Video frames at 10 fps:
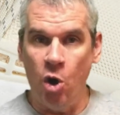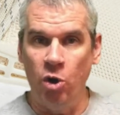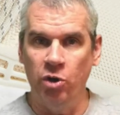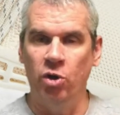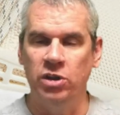
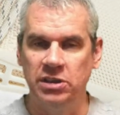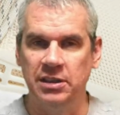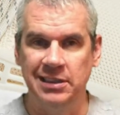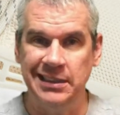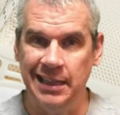on
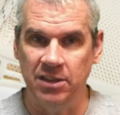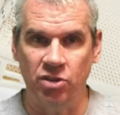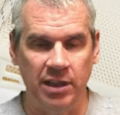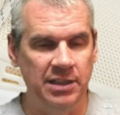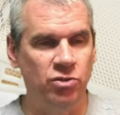August the 6th.
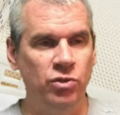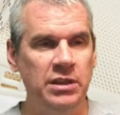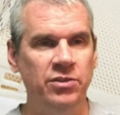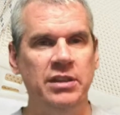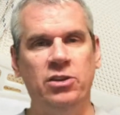So I think it's
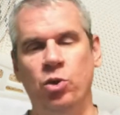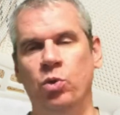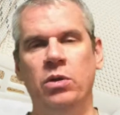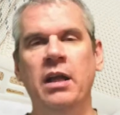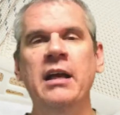really, really
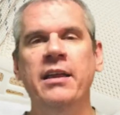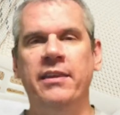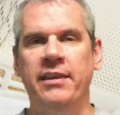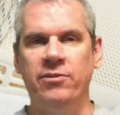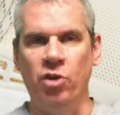cool
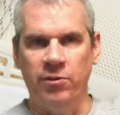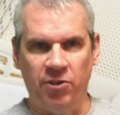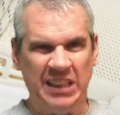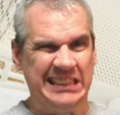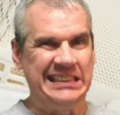that they've gone
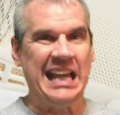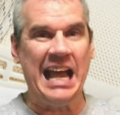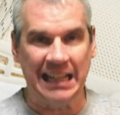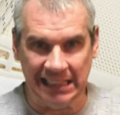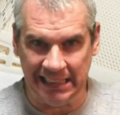for
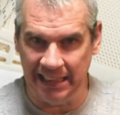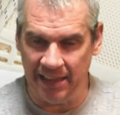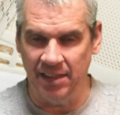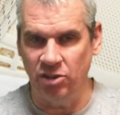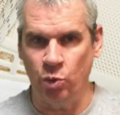exactly
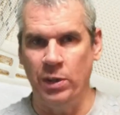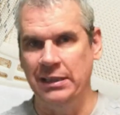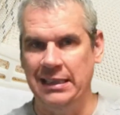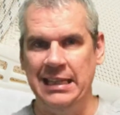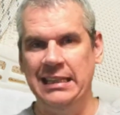the
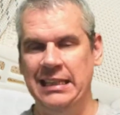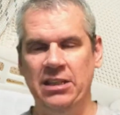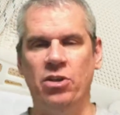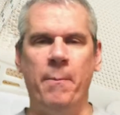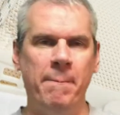
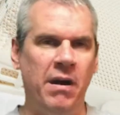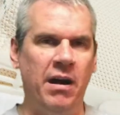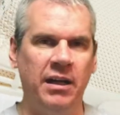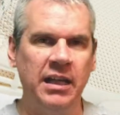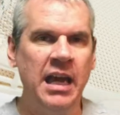20-year
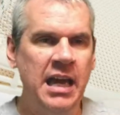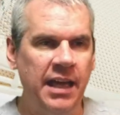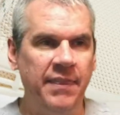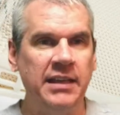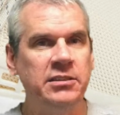mark.
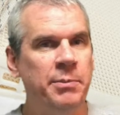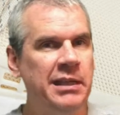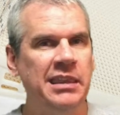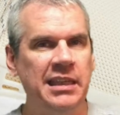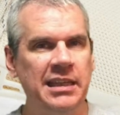And that's a
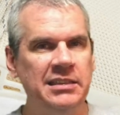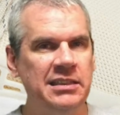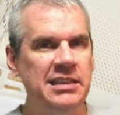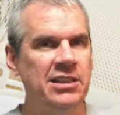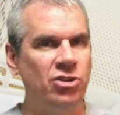big thing in
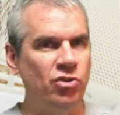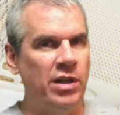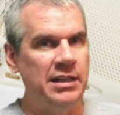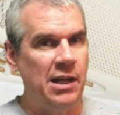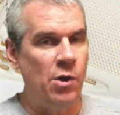sneakers
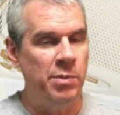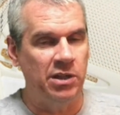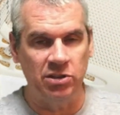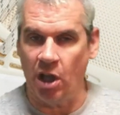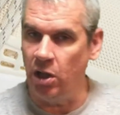right now
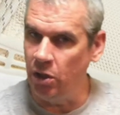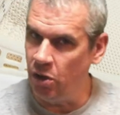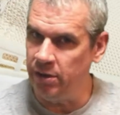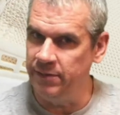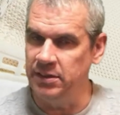because a
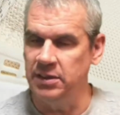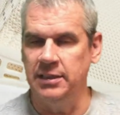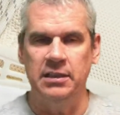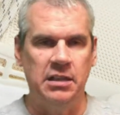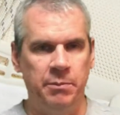lot of the
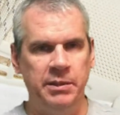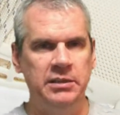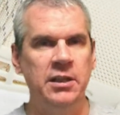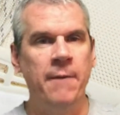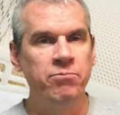sneaker companies